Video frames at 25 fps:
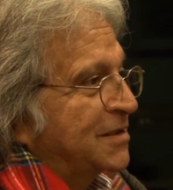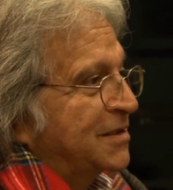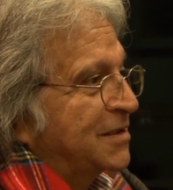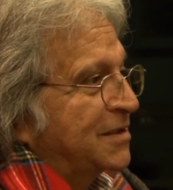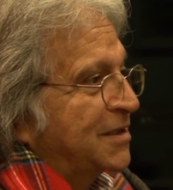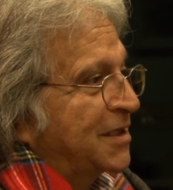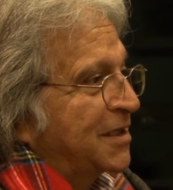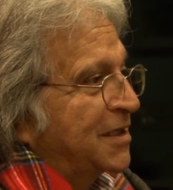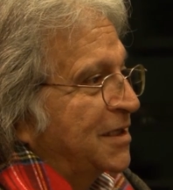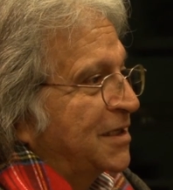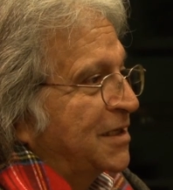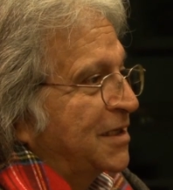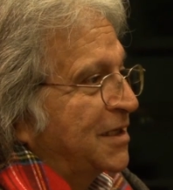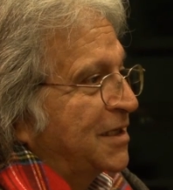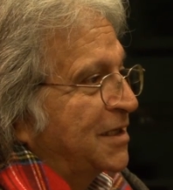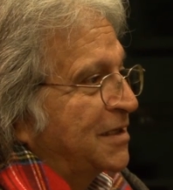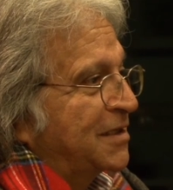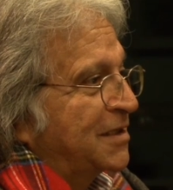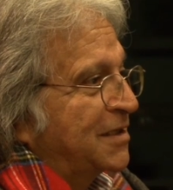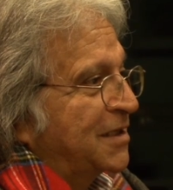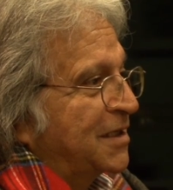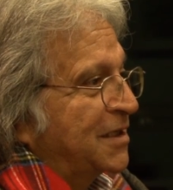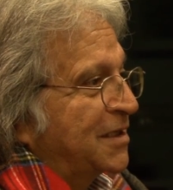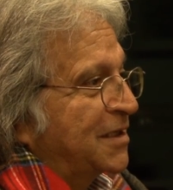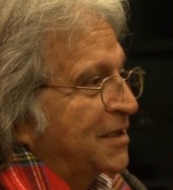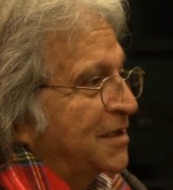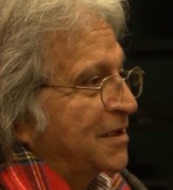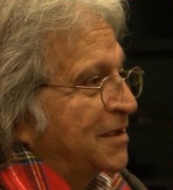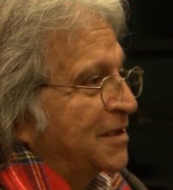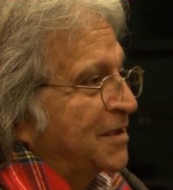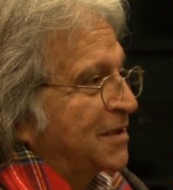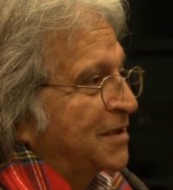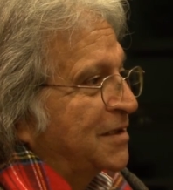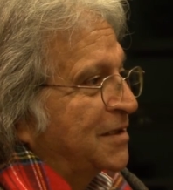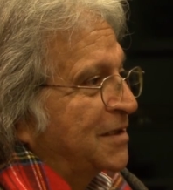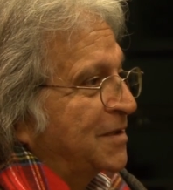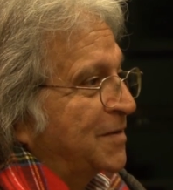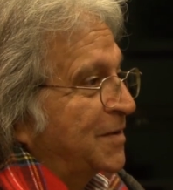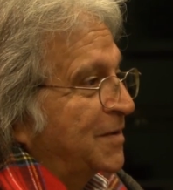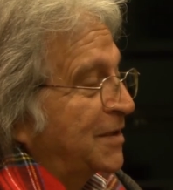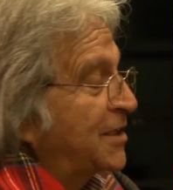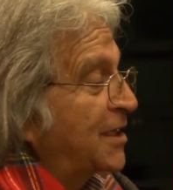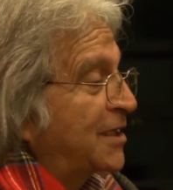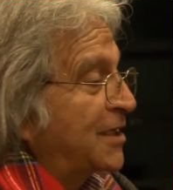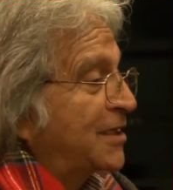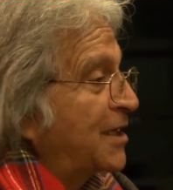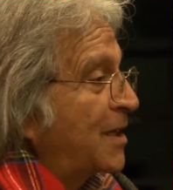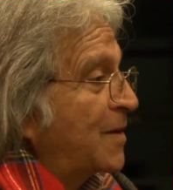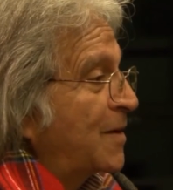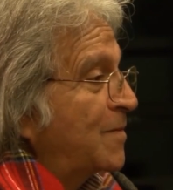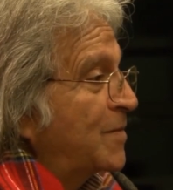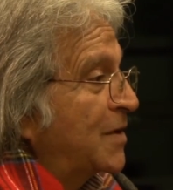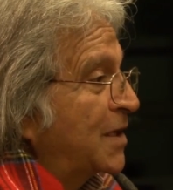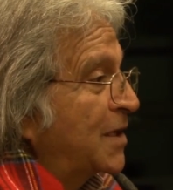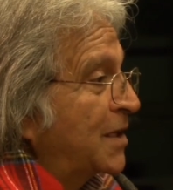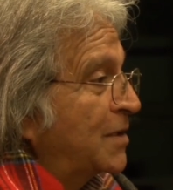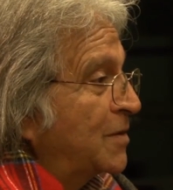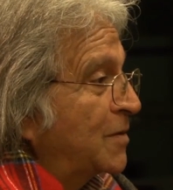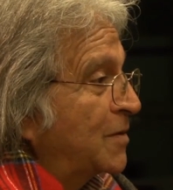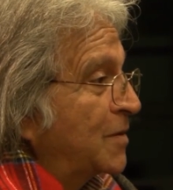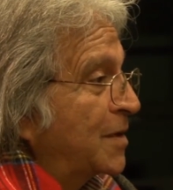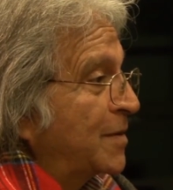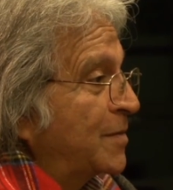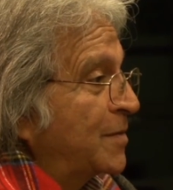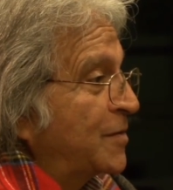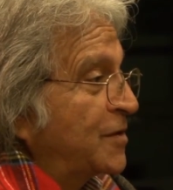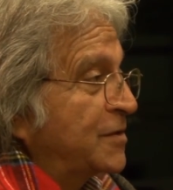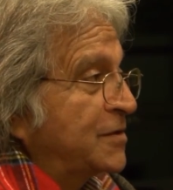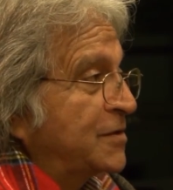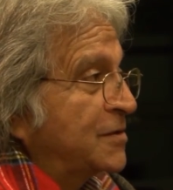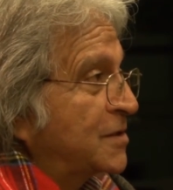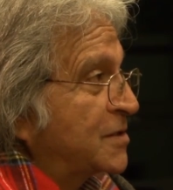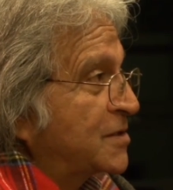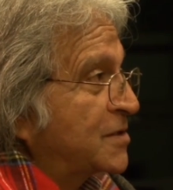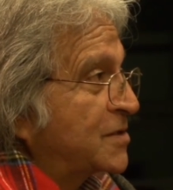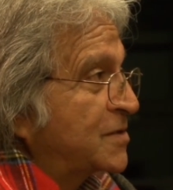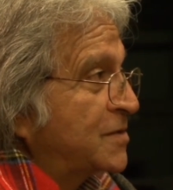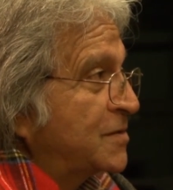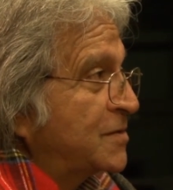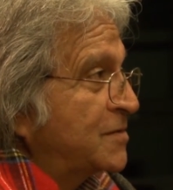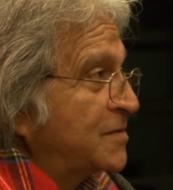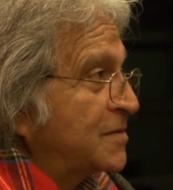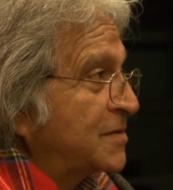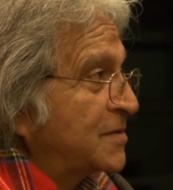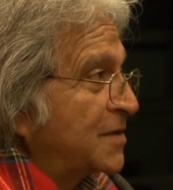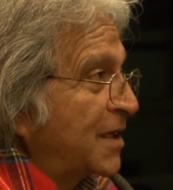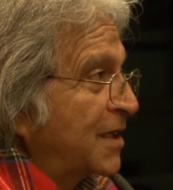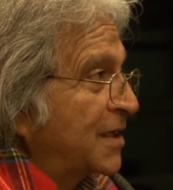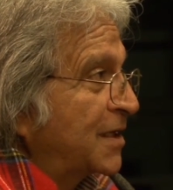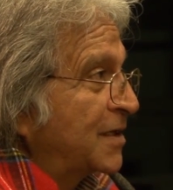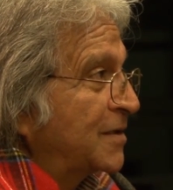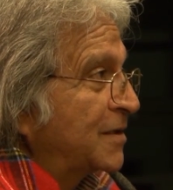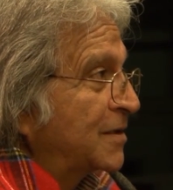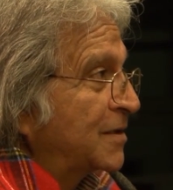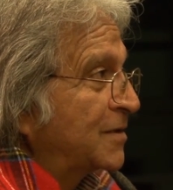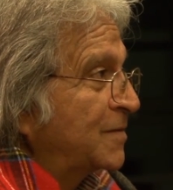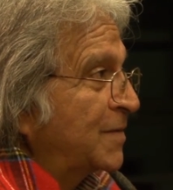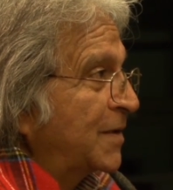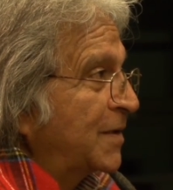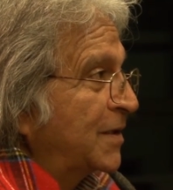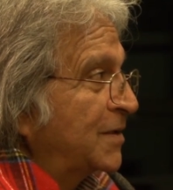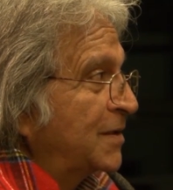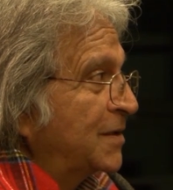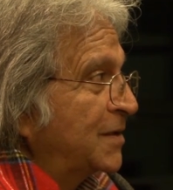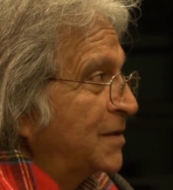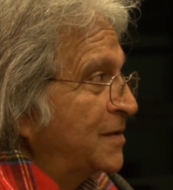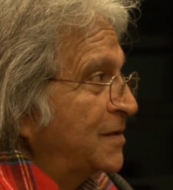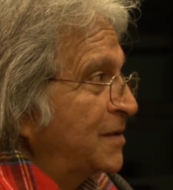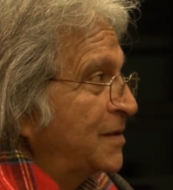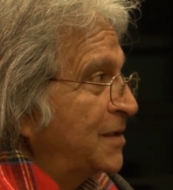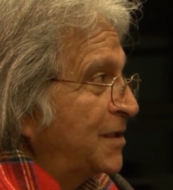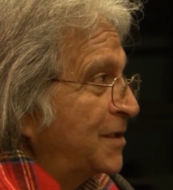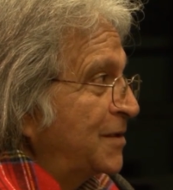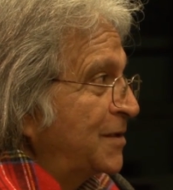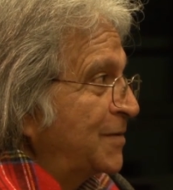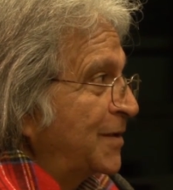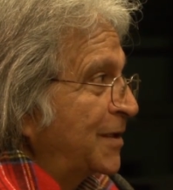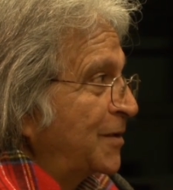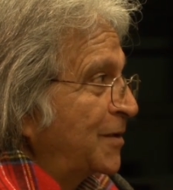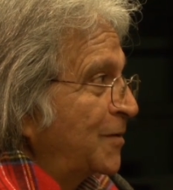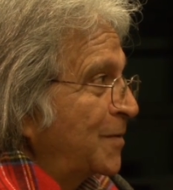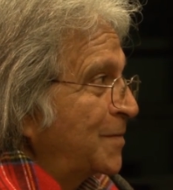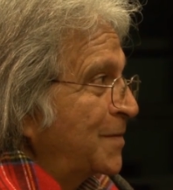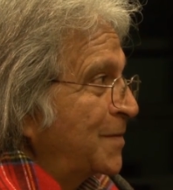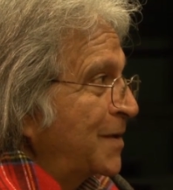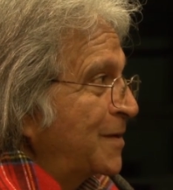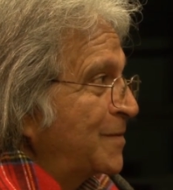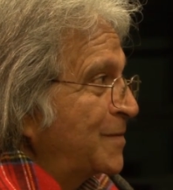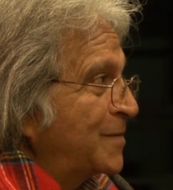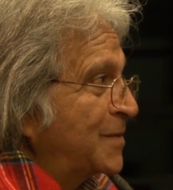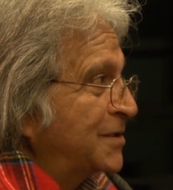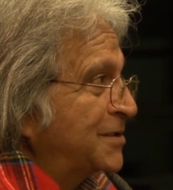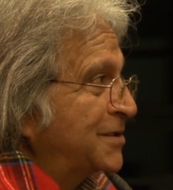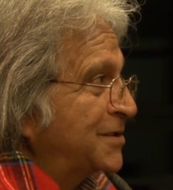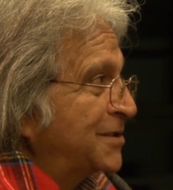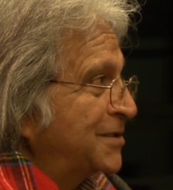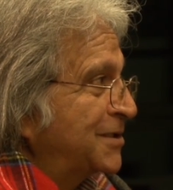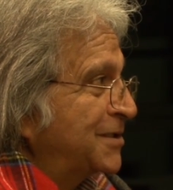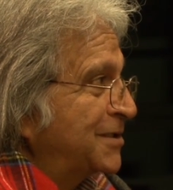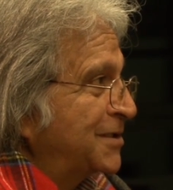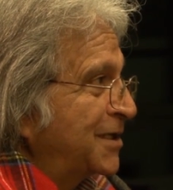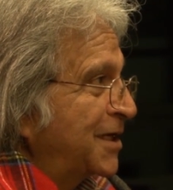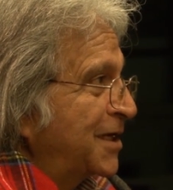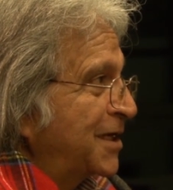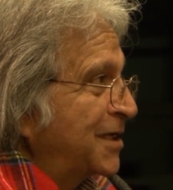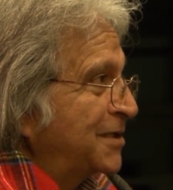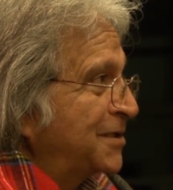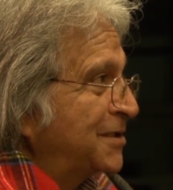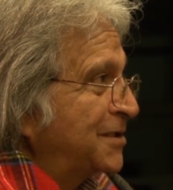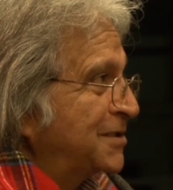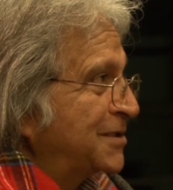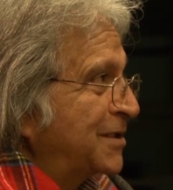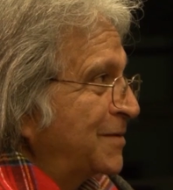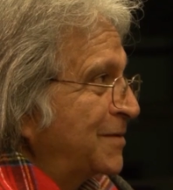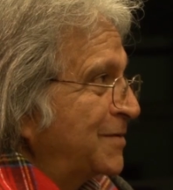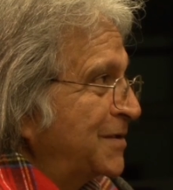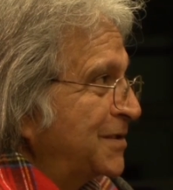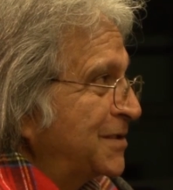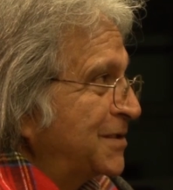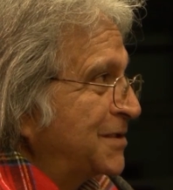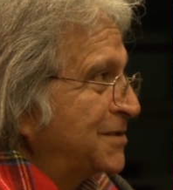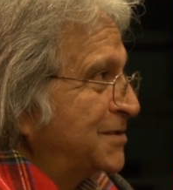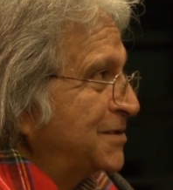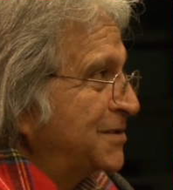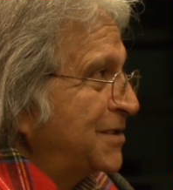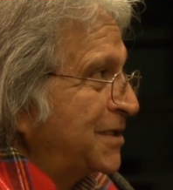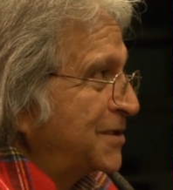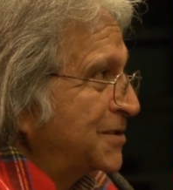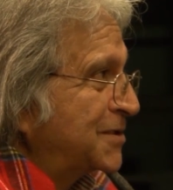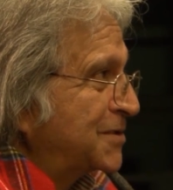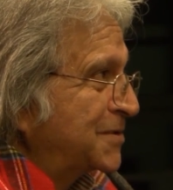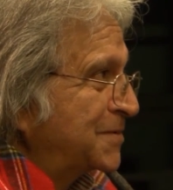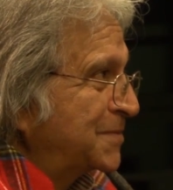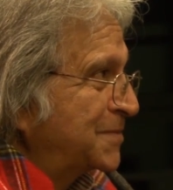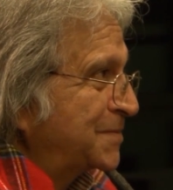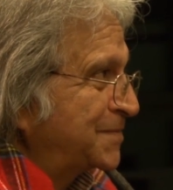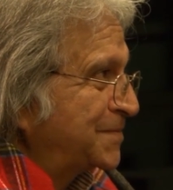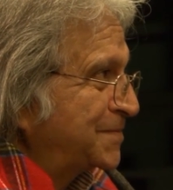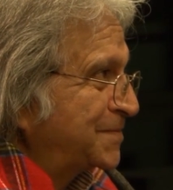in their at that time we had no Aboriginal student. I got one only even on my visit in 1976.